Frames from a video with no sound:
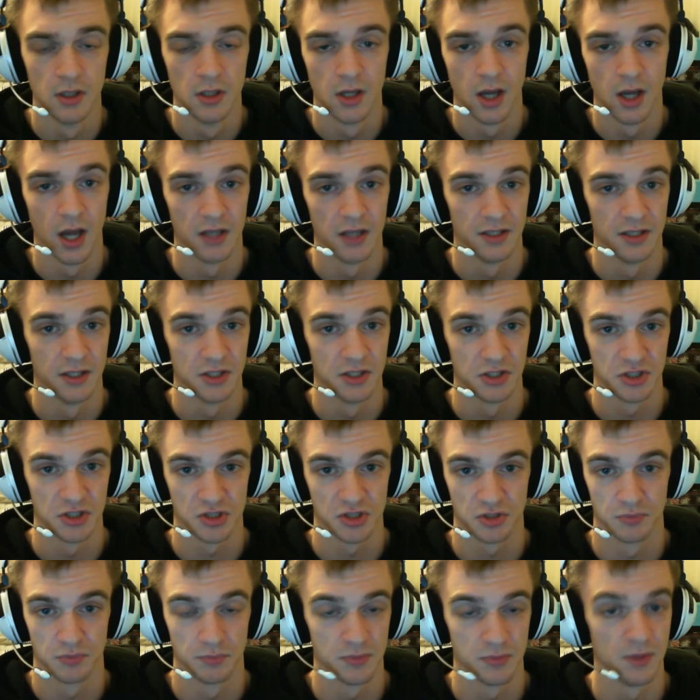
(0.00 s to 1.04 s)
And then
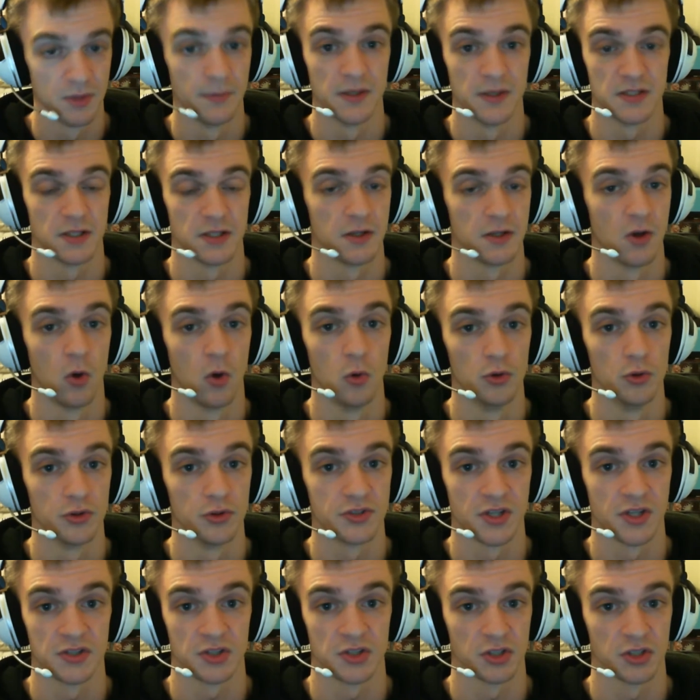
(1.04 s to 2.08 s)
you basically, all those
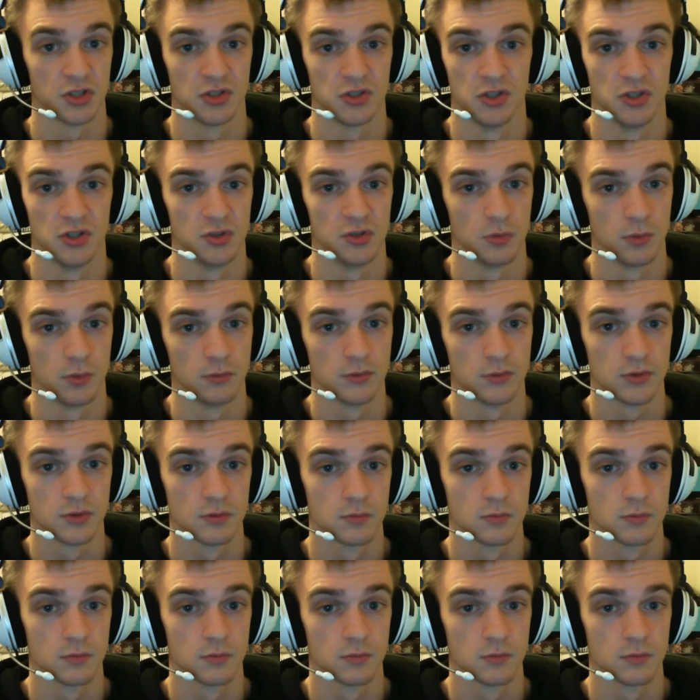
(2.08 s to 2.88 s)
hits are going to turn into wounds.